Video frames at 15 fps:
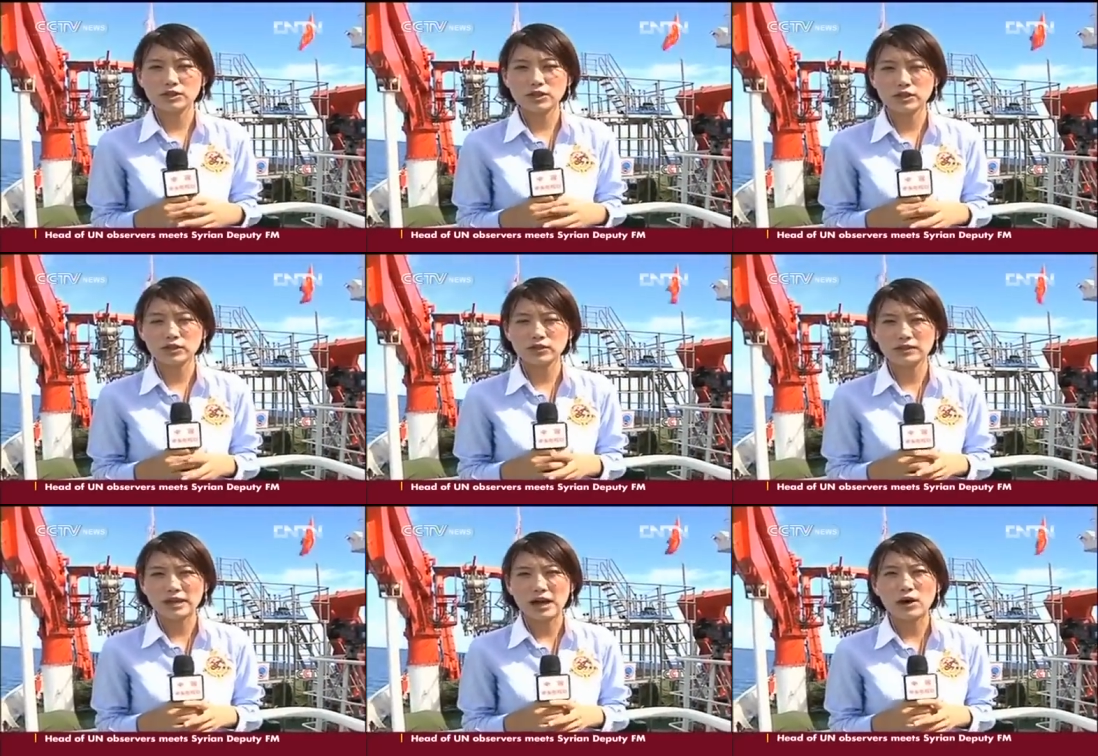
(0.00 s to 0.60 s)

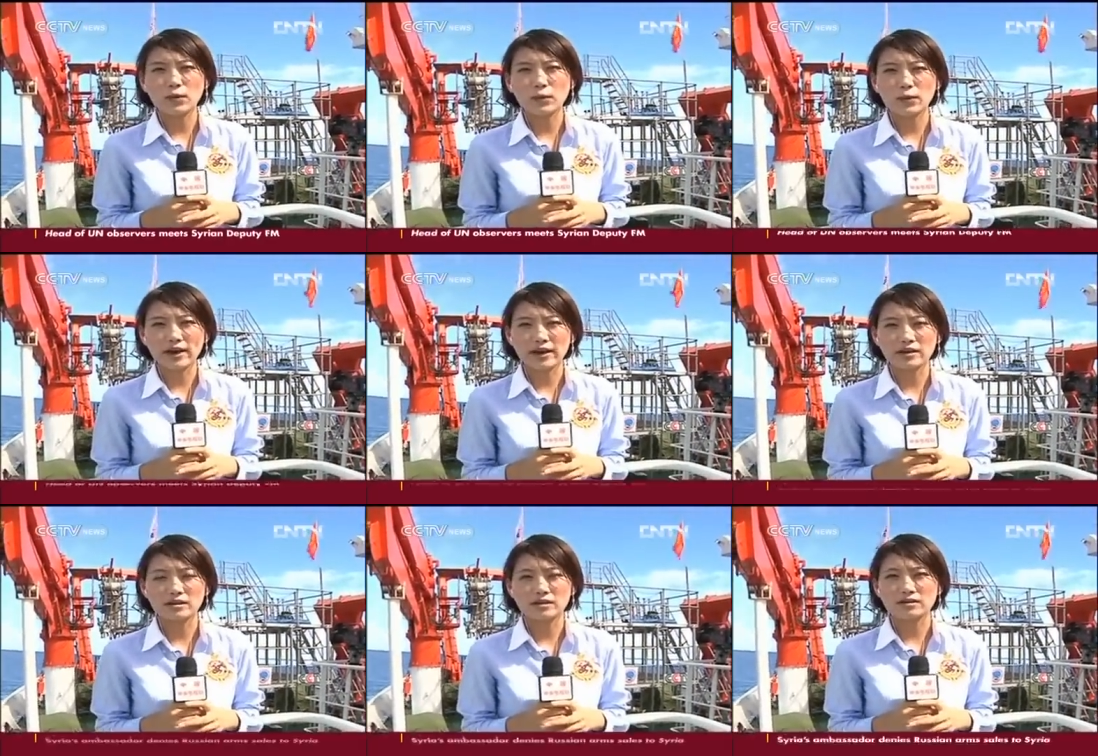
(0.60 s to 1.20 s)
to know
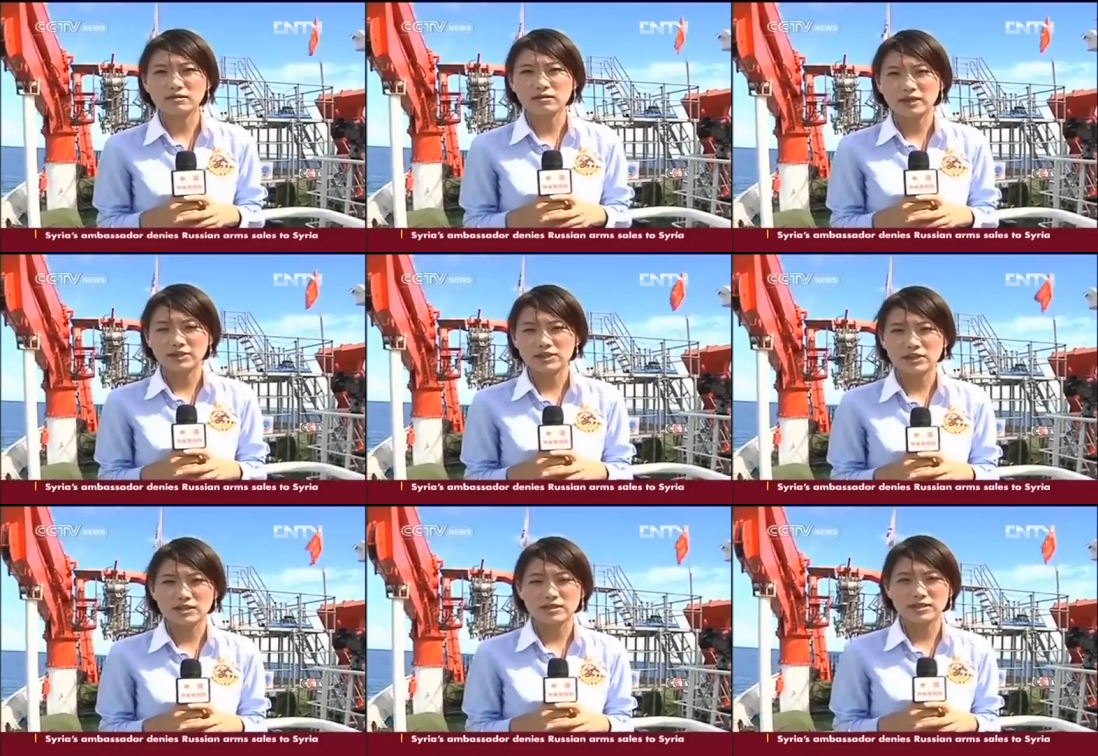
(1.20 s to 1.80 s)
where
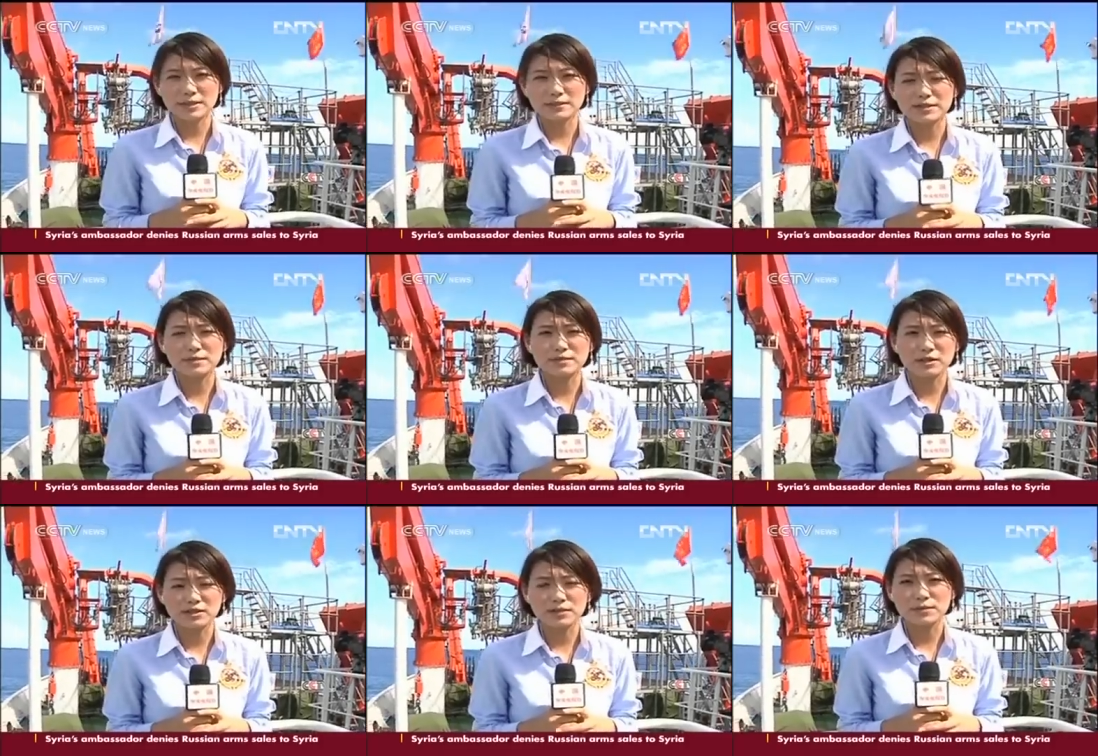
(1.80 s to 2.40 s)
the
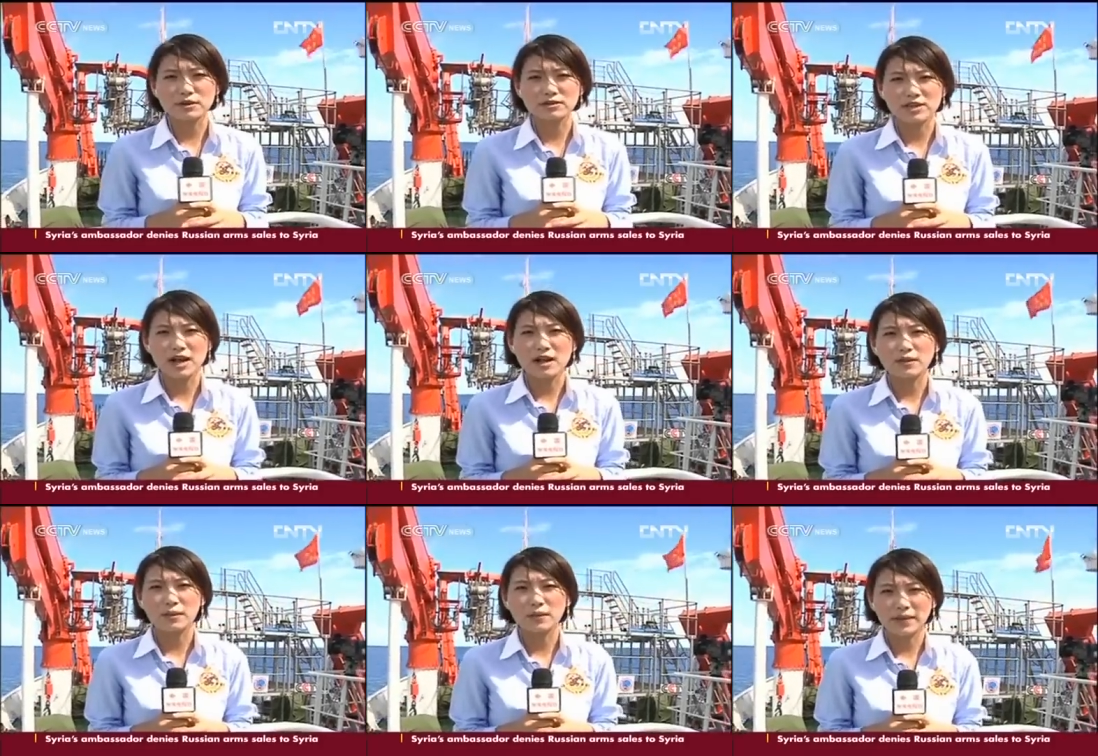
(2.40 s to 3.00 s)
submersible
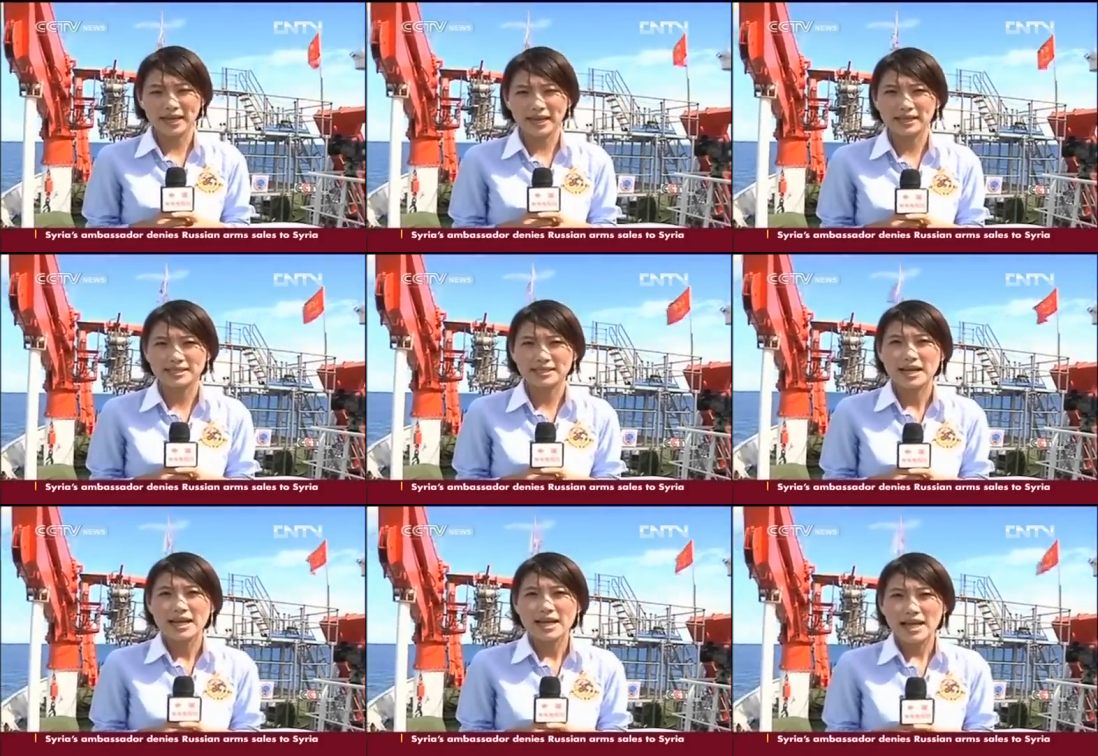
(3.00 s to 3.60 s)
Jiaolong
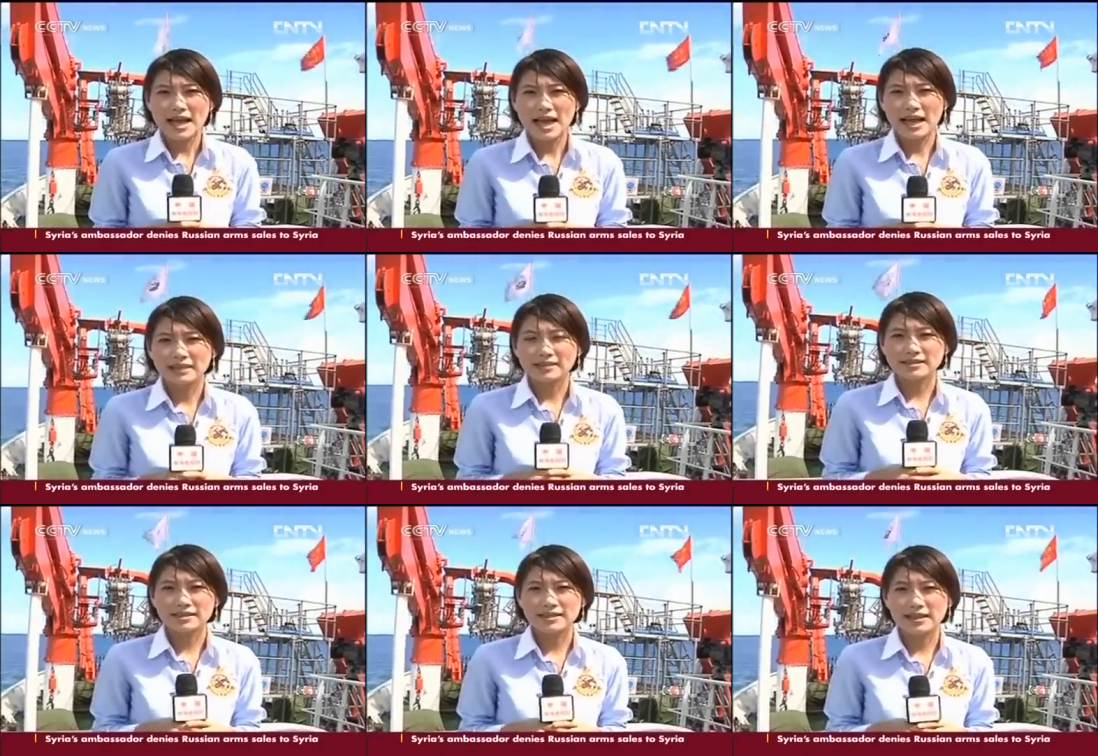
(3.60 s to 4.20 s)
is
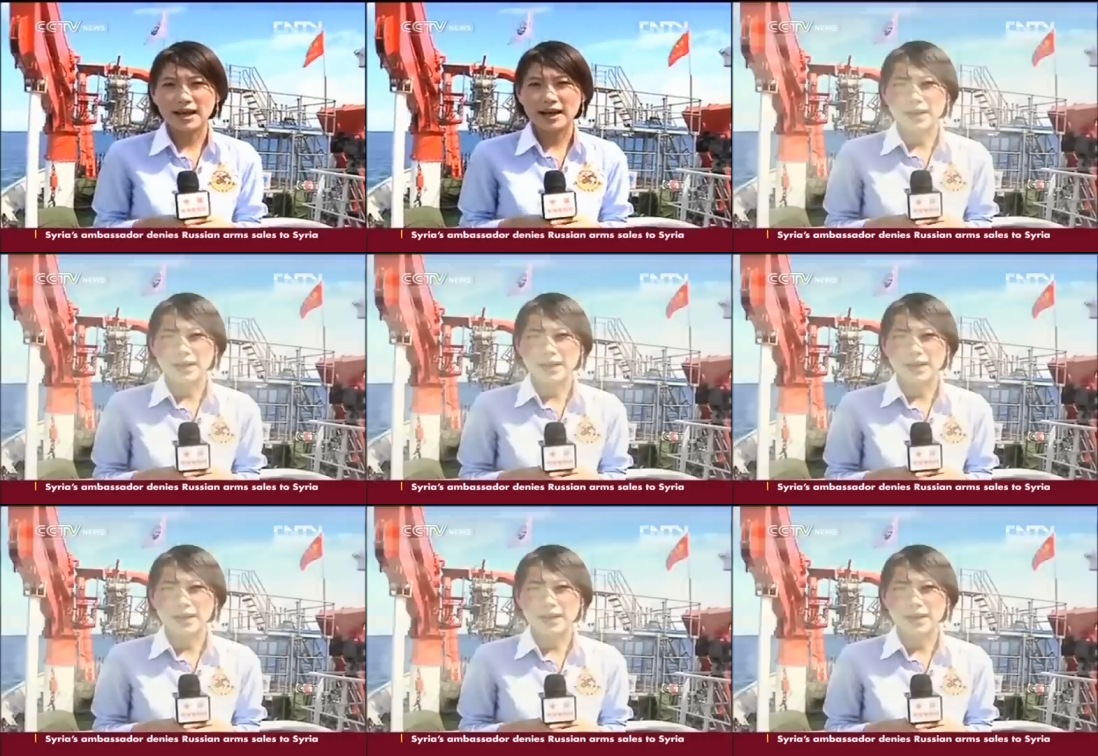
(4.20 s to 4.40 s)
and